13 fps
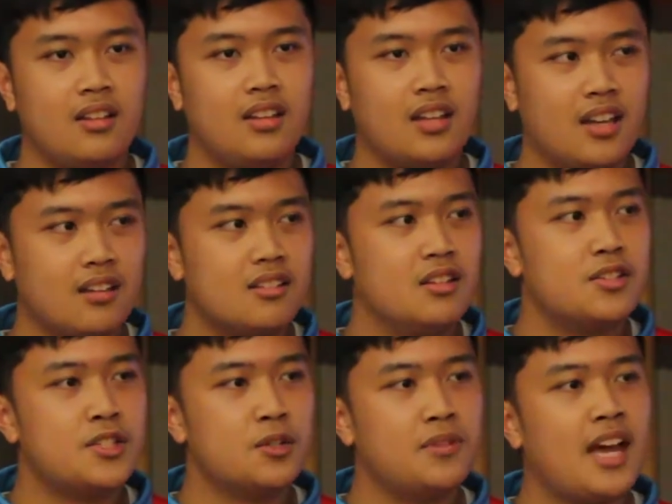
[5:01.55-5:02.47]
Yeah,
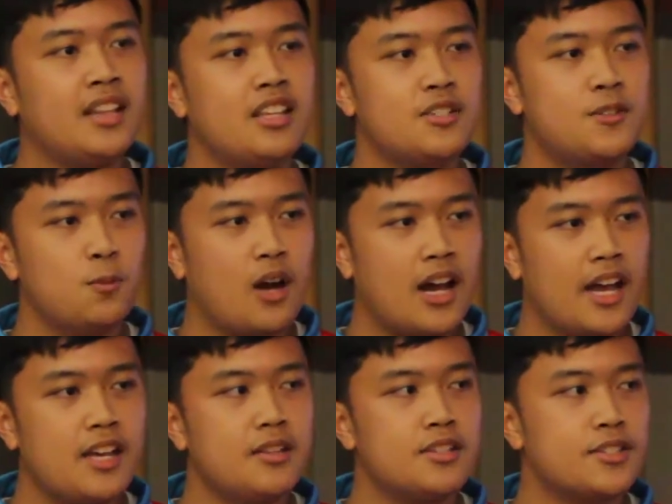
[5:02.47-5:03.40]
so that is
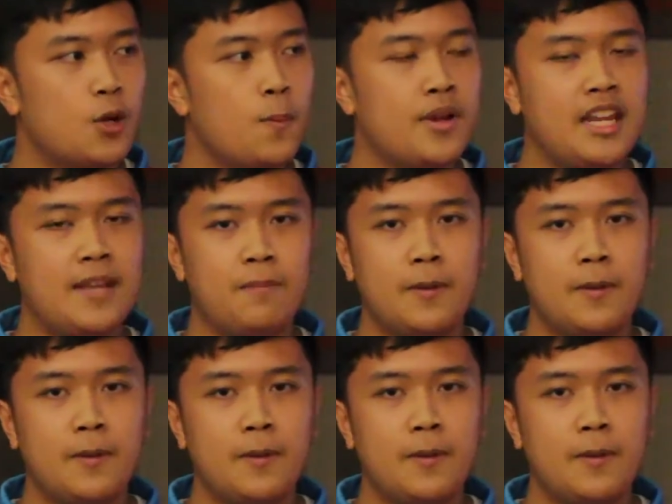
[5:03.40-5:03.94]
why so many